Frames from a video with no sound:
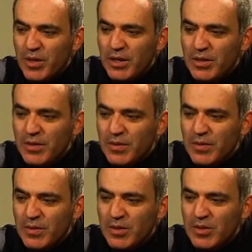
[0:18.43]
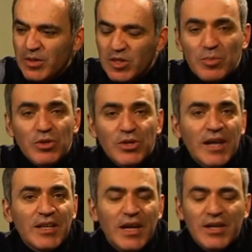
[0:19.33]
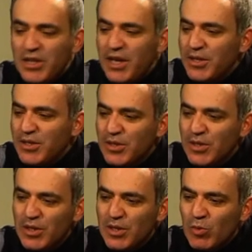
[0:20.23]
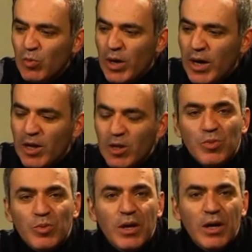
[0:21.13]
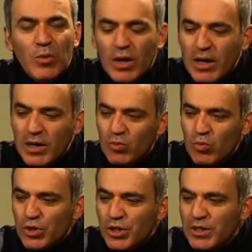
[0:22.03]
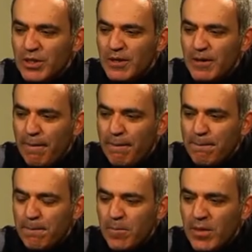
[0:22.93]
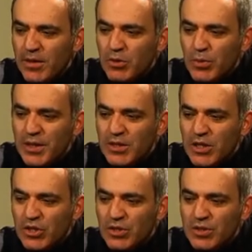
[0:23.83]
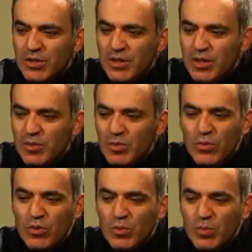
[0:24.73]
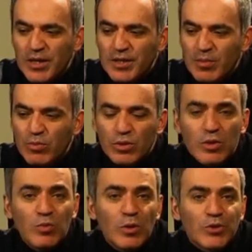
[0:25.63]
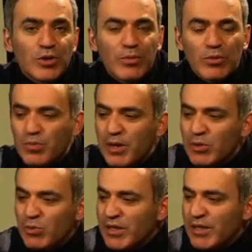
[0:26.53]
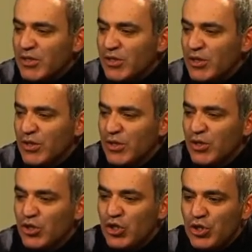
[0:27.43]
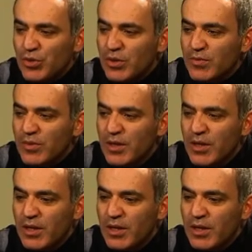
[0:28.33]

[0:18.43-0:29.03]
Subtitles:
in summer 1998 while working at the training session before my aborted World Championship match with Alexei Shirov.